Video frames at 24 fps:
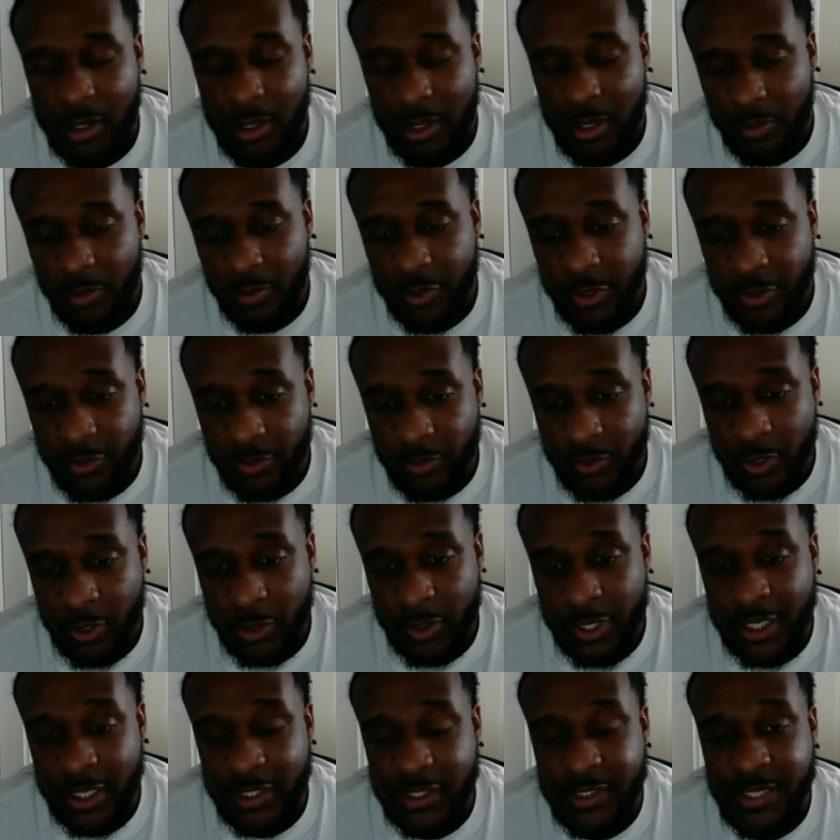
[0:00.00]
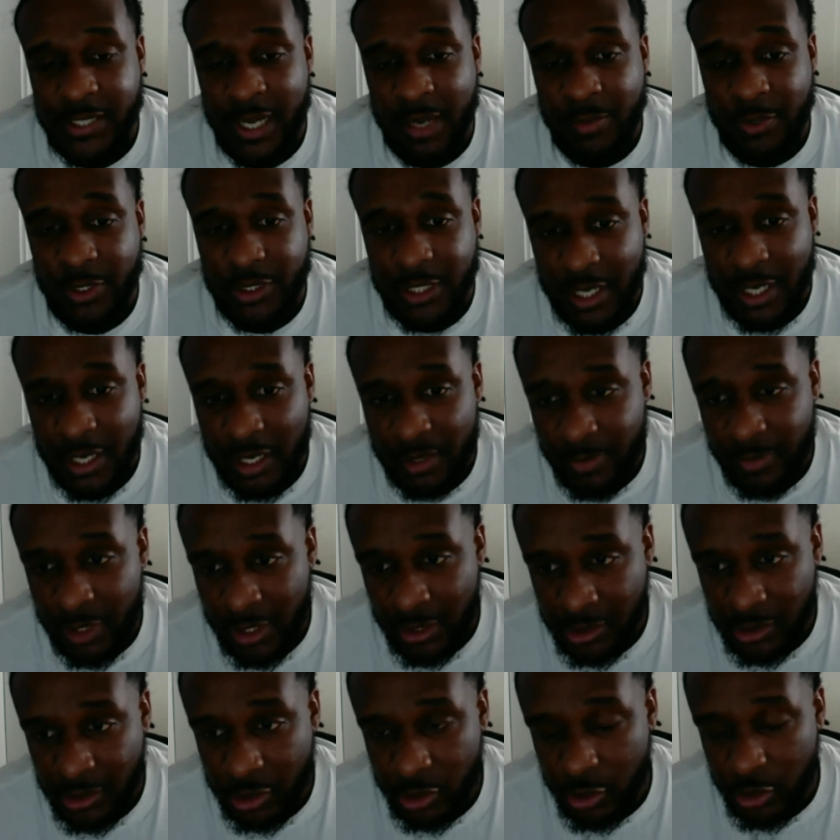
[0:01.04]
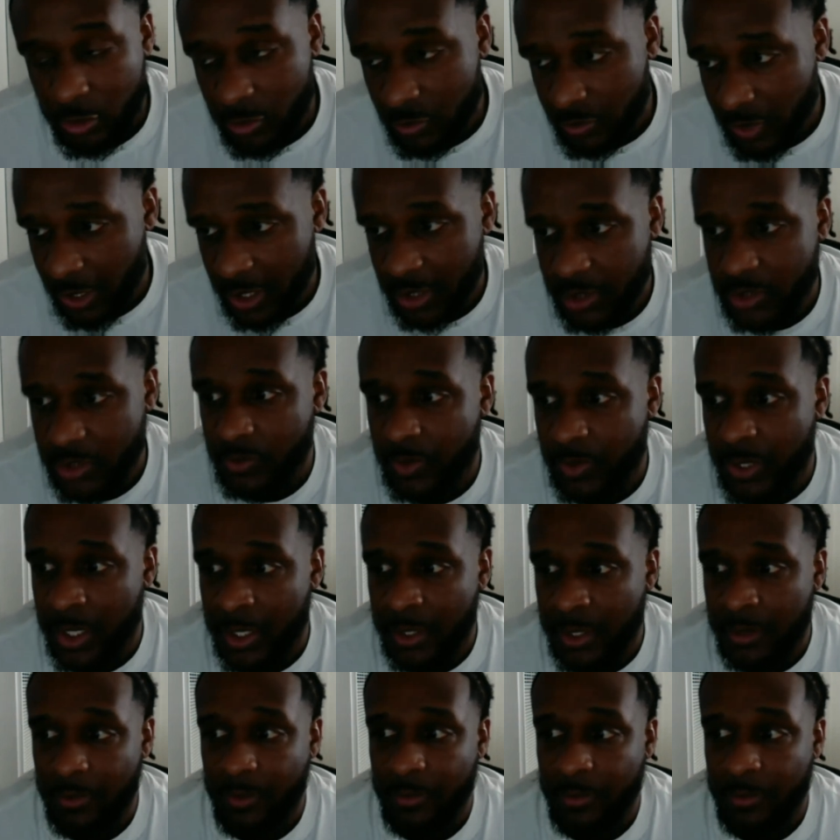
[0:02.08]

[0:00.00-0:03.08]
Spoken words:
We do know that Sabbaton means to rest, right?